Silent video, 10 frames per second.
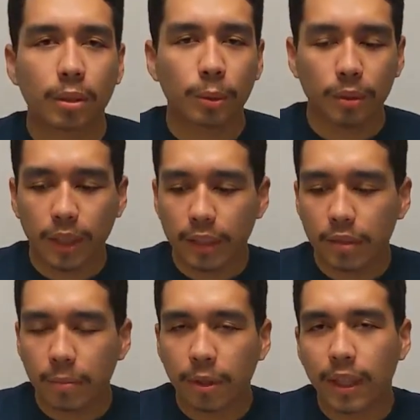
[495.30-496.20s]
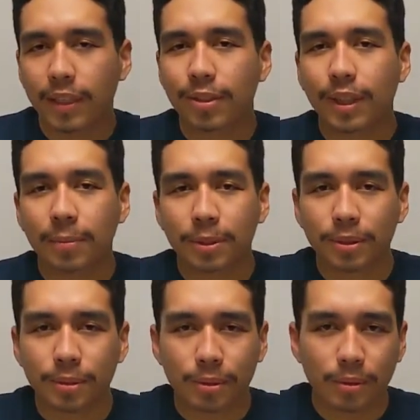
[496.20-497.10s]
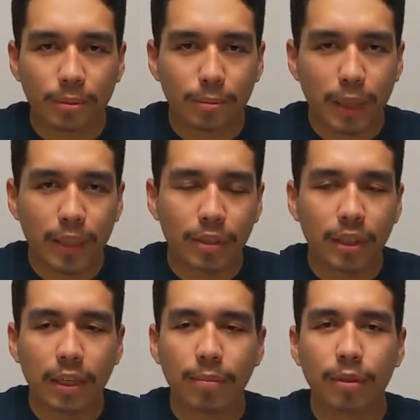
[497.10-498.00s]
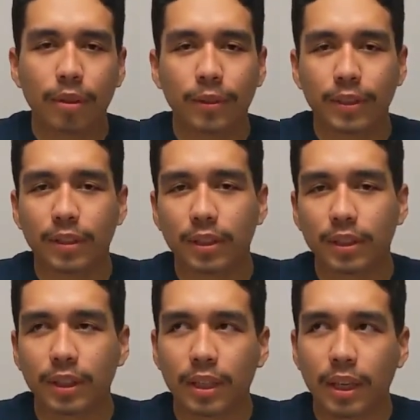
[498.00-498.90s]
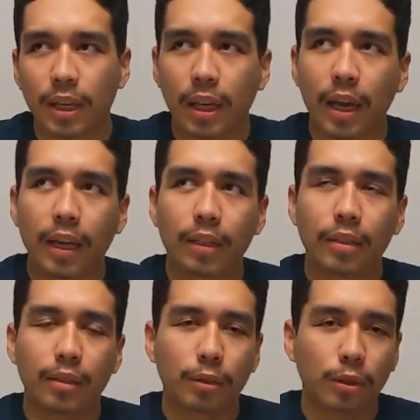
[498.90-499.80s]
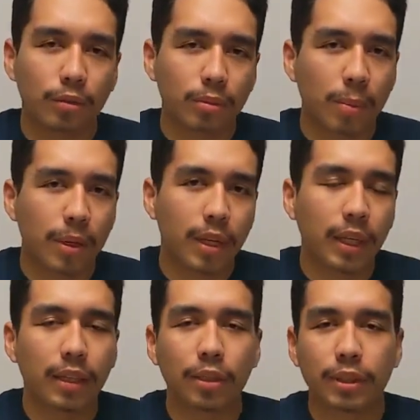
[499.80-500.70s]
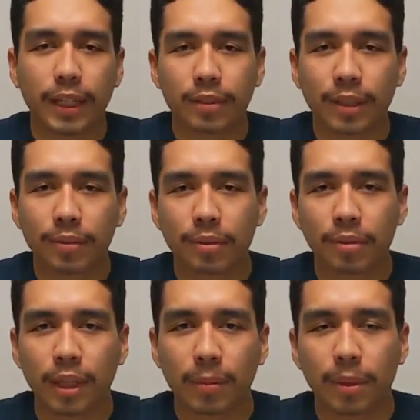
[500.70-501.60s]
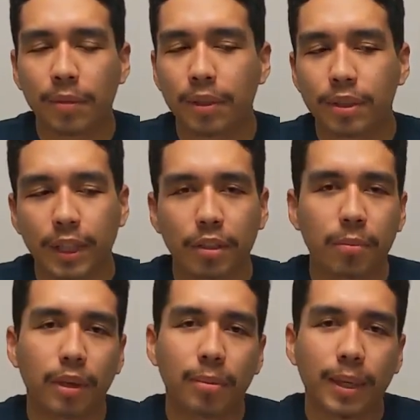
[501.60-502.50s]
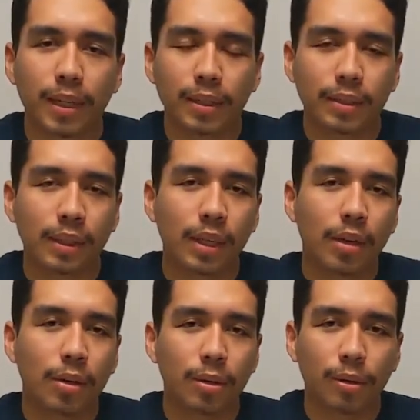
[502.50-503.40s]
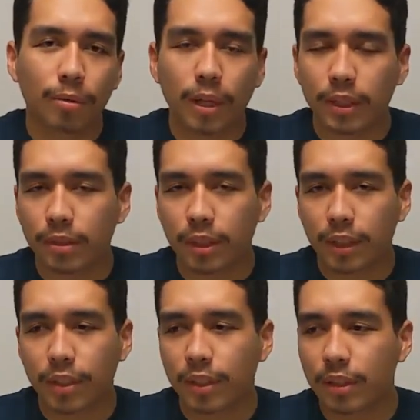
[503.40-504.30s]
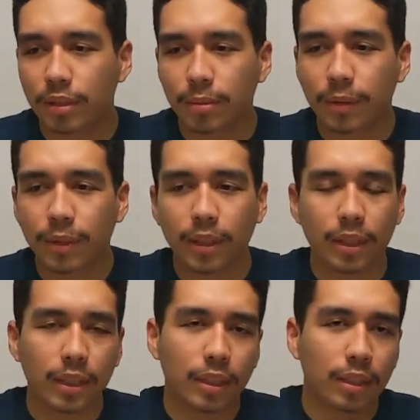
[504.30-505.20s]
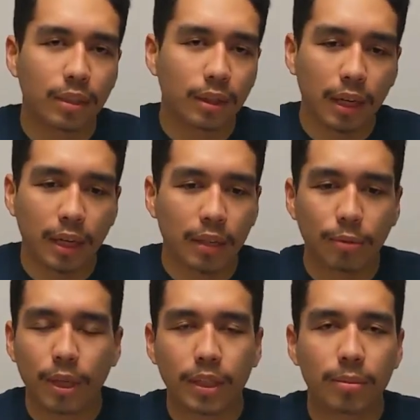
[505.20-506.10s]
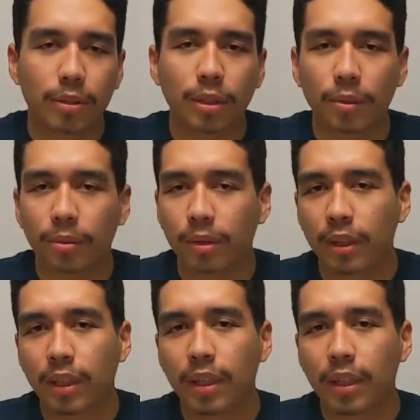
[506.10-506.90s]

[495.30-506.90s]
So this notebook can also help you manage your time more efficiently, as you're remembering like little tasks you have to do, like maybe check your mailbox or wash your dishes or maybe wash some clothes.